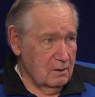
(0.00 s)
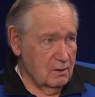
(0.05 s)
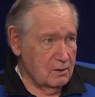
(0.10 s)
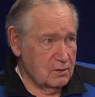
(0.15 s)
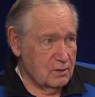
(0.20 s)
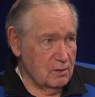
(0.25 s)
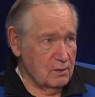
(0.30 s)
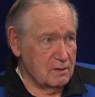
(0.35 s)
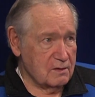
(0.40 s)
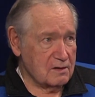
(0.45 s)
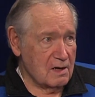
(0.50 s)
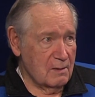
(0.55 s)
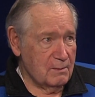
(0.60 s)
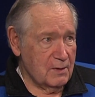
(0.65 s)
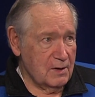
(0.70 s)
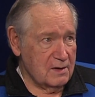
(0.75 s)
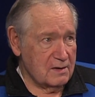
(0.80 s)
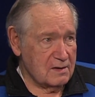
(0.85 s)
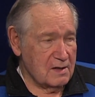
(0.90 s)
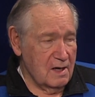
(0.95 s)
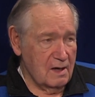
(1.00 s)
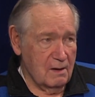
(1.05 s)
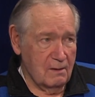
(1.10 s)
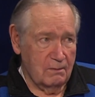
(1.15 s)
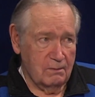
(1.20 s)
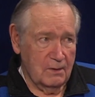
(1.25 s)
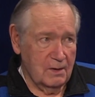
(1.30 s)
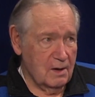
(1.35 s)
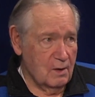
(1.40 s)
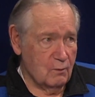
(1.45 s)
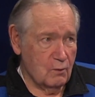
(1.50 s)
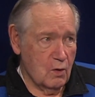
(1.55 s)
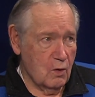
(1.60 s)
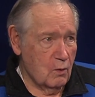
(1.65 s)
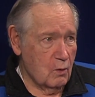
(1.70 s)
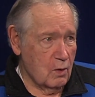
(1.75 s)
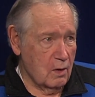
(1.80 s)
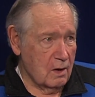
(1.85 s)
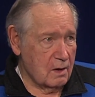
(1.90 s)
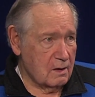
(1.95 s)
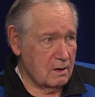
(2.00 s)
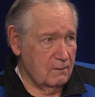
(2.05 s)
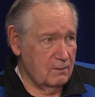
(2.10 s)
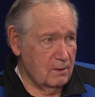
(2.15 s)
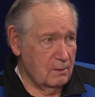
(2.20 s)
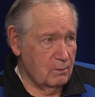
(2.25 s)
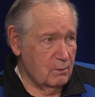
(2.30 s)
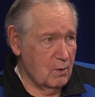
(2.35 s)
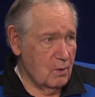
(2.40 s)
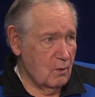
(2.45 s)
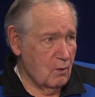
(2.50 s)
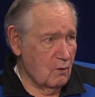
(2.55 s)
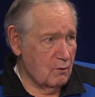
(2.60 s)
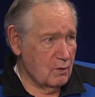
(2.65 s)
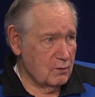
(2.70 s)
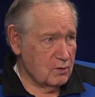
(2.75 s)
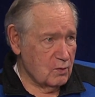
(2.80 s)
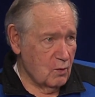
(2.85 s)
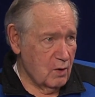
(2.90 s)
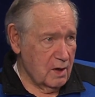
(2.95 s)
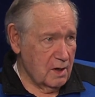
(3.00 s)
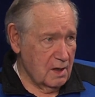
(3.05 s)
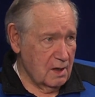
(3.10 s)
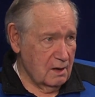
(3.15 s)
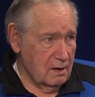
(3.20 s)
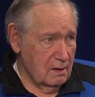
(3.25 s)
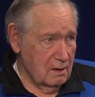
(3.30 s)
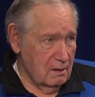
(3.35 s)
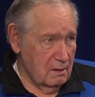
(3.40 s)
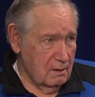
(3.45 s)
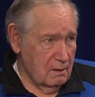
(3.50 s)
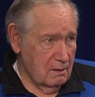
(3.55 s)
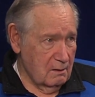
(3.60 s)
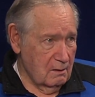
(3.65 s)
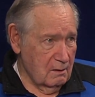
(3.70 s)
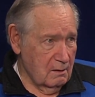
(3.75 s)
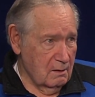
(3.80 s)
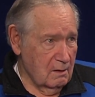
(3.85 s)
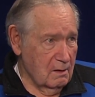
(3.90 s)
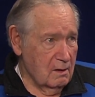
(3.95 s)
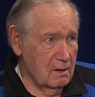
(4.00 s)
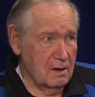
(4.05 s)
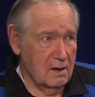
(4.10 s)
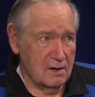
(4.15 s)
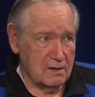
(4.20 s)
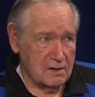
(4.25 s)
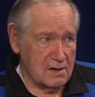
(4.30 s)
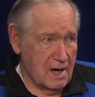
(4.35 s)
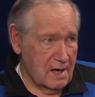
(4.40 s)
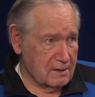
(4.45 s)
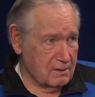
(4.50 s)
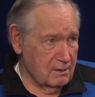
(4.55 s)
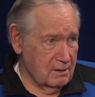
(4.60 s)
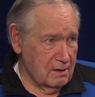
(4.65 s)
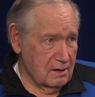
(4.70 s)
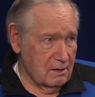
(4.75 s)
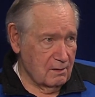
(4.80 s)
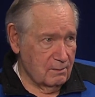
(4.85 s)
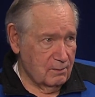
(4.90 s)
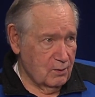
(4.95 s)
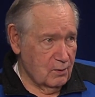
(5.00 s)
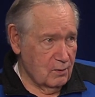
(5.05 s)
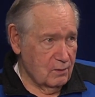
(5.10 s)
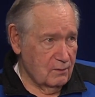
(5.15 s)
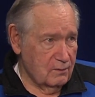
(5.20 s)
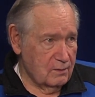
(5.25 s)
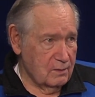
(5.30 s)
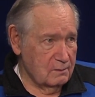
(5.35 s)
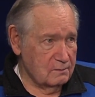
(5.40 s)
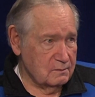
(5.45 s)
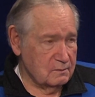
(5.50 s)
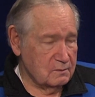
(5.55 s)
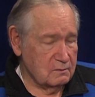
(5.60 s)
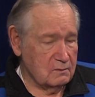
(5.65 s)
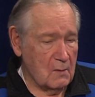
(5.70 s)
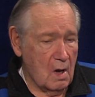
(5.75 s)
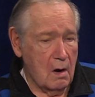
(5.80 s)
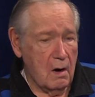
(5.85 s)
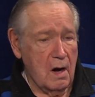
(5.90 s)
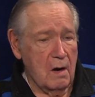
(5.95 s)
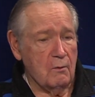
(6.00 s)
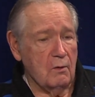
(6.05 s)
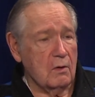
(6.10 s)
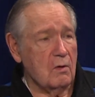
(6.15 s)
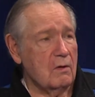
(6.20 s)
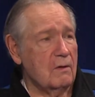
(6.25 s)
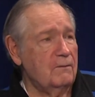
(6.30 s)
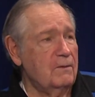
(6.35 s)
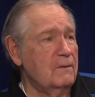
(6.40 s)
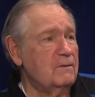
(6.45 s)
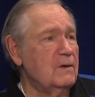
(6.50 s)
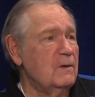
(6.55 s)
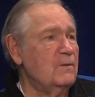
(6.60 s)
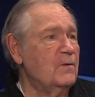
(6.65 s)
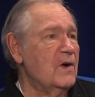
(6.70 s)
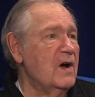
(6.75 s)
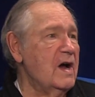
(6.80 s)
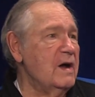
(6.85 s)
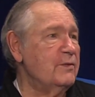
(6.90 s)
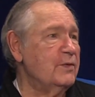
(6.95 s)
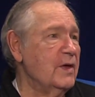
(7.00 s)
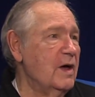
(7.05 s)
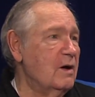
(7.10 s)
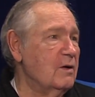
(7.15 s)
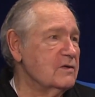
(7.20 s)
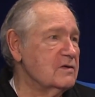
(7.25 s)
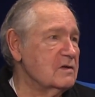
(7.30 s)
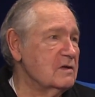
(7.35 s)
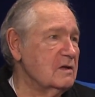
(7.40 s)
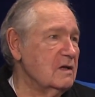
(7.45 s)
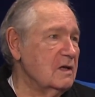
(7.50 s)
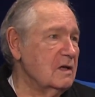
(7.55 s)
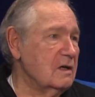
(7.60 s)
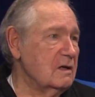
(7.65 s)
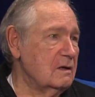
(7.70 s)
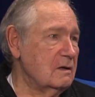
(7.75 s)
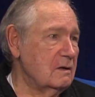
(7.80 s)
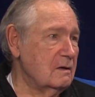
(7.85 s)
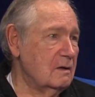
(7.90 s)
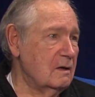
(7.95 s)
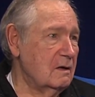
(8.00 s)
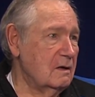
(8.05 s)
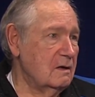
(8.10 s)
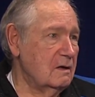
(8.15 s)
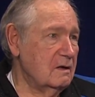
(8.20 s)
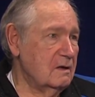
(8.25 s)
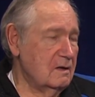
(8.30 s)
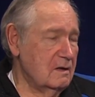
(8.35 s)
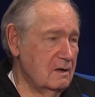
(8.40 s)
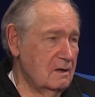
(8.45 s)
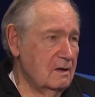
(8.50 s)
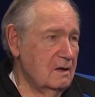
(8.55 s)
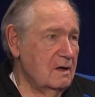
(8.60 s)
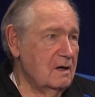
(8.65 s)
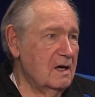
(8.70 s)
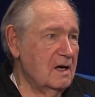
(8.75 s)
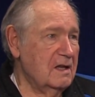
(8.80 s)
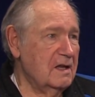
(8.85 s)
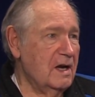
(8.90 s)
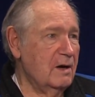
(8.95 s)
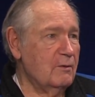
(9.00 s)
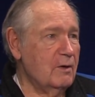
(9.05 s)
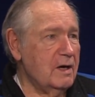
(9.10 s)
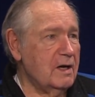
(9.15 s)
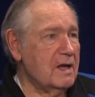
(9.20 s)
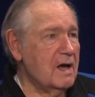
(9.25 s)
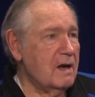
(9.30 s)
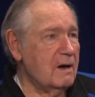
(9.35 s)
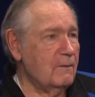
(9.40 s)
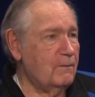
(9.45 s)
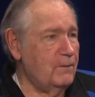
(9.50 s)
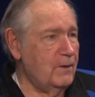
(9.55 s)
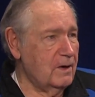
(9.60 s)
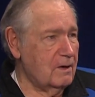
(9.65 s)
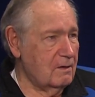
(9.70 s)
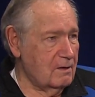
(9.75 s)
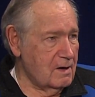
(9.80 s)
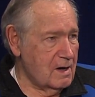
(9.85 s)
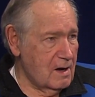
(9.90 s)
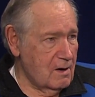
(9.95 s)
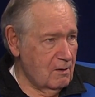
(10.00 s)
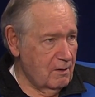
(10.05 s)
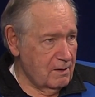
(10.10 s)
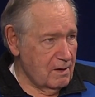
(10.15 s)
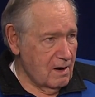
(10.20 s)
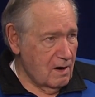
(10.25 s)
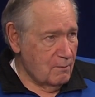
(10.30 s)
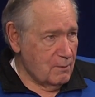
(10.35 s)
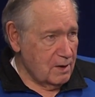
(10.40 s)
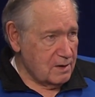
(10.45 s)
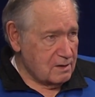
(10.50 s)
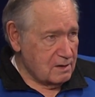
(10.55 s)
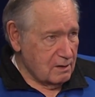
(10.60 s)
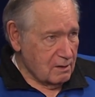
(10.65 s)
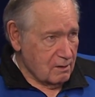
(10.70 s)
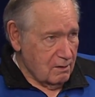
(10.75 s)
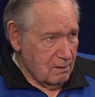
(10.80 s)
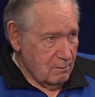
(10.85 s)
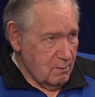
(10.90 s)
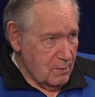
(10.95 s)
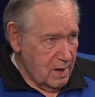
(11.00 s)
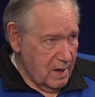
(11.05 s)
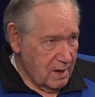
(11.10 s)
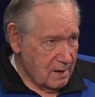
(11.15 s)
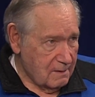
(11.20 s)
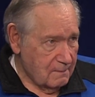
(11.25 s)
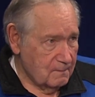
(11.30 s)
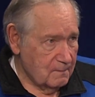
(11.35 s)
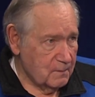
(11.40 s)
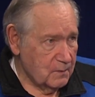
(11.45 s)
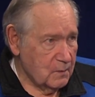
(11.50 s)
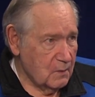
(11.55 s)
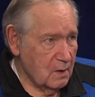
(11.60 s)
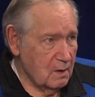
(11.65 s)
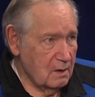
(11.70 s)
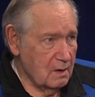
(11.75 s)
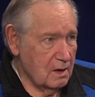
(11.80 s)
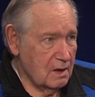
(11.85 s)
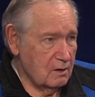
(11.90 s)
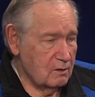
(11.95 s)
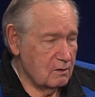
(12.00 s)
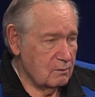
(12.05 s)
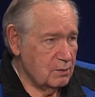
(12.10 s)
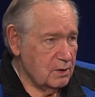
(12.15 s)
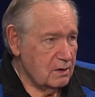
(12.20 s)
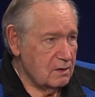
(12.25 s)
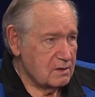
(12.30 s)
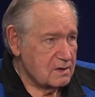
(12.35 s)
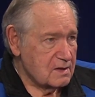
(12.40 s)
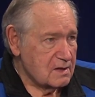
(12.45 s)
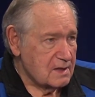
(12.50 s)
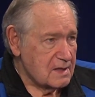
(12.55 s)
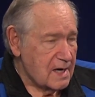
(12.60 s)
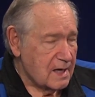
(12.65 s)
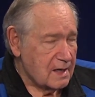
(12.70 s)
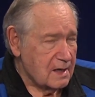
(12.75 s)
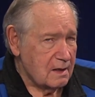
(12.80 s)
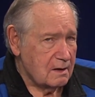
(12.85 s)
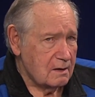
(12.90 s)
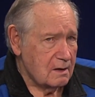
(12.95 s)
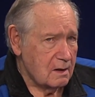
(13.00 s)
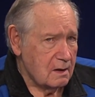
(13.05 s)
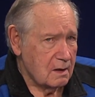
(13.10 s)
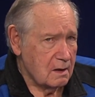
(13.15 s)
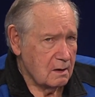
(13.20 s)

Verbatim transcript: insurance companies say it won't work. If you go over 20, it's not going to get approved. All right, we'll go to 55,000 then. And they already got it figured out how much they're going to make. It would be the second